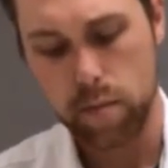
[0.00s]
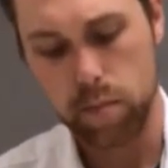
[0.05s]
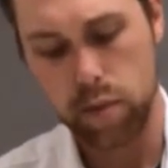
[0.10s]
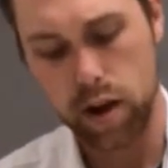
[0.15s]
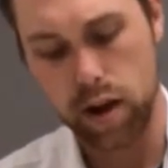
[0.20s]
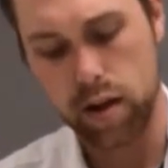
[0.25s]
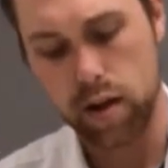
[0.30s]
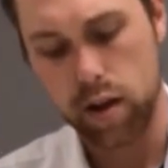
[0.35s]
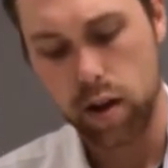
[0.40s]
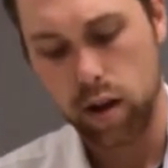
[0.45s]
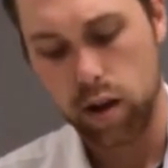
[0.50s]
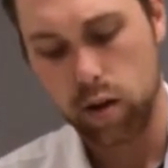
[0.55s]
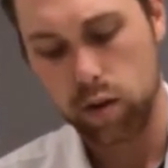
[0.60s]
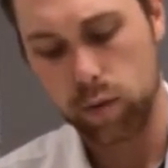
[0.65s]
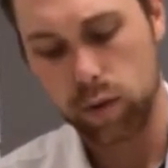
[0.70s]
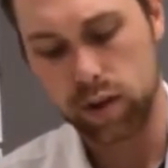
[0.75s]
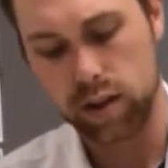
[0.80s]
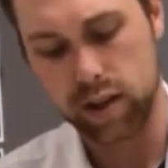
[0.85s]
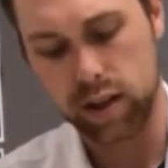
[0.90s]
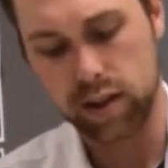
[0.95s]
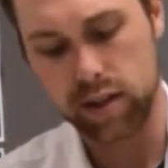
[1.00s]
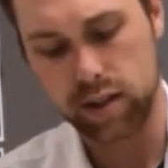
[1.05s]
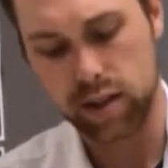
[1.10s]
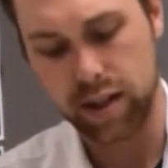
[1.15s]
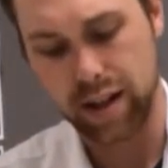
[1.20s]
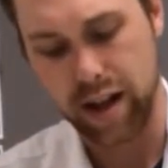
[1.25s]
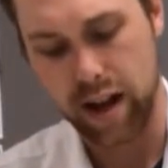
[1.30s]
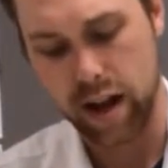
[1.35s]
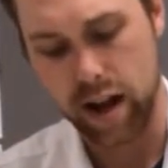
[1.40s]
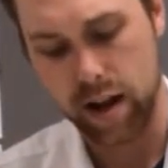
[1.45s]
But with this
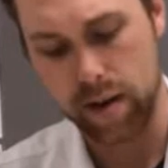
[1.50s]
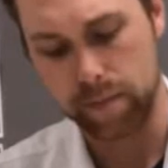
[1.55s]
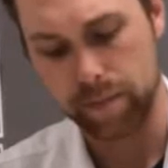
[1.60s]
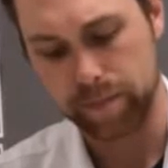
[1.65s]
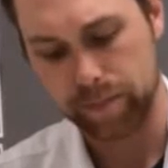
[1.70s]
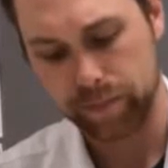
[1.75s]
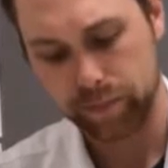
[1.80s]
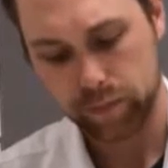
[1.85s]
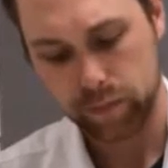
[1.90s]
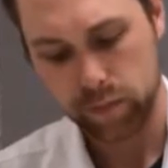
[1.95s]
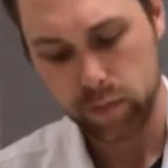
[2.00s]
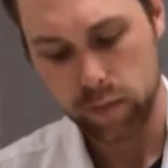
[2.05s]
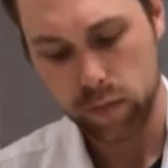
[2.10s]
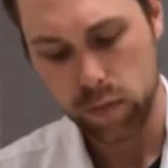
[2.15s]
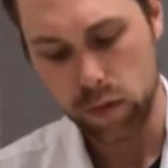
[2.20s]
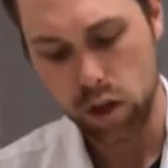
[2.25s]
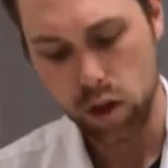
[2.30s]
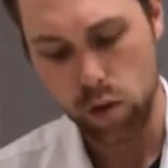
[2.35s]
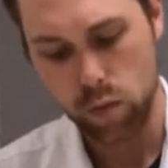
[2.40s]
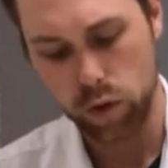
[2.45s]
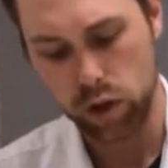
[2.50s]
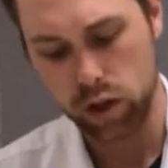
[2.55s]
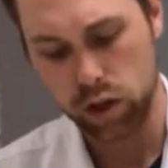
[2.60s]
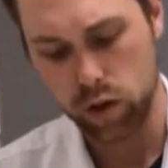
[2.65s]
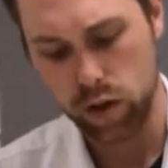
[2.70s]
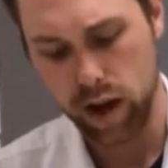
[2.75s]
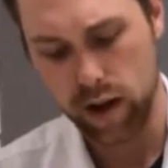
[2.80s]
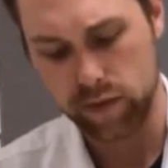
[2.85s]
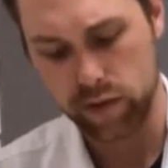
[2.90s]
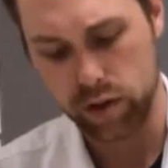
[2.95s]
slime, what
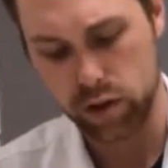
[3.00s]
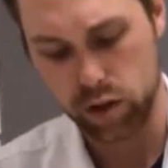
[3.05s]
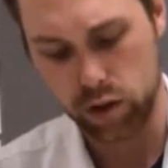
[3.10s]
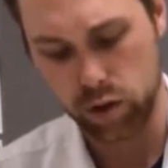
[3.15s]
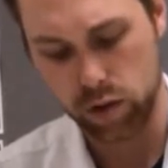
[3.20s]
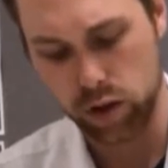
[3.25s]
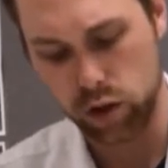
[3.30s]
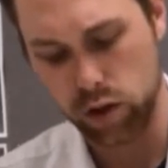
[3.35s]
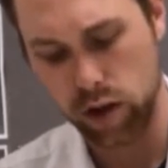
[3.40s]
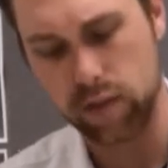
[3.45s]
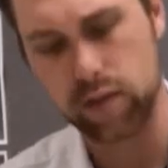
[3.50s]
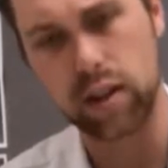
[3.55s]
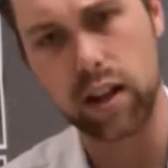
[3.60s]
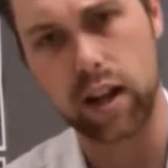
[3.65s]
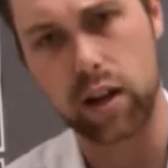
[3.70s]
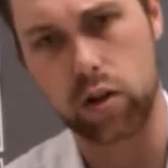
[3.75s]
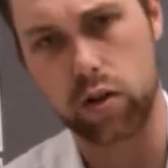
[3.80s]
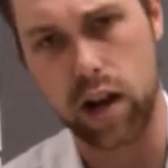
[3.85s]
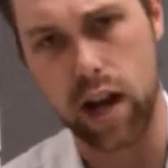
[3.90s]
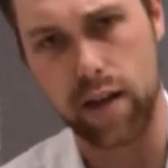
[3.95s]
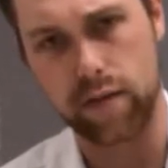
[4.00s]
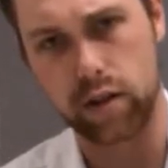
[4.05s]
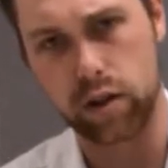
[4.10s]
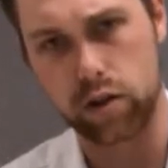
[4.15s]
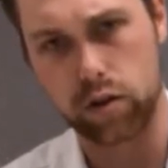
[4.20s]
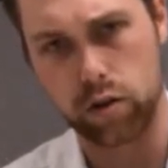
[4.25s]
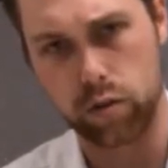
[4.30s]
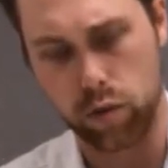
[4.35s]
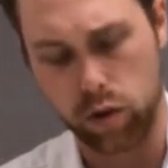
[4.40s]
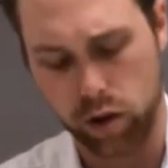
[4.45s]
you have to do is you have to let gravity
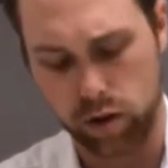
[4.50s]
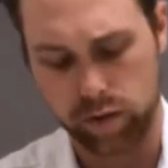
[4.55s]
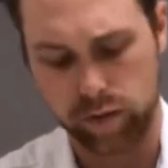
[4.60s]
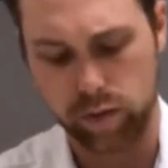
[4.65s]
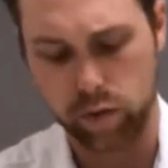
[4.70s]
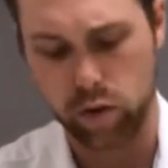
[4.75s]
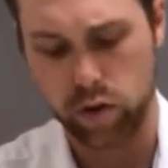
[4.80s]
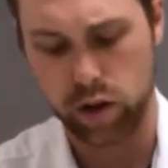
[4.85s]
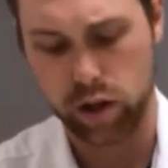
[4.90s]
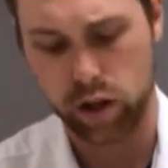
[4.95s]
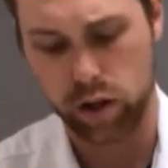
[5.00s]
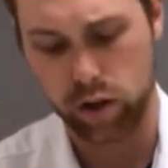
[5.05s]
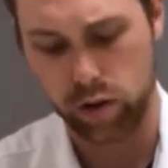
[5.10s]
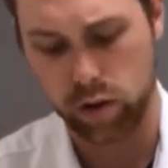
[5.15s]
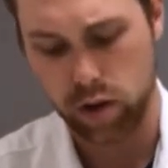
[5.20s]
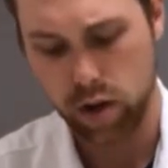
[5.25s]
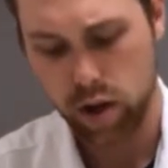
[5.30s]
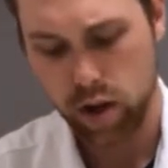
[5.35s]
do the work for you.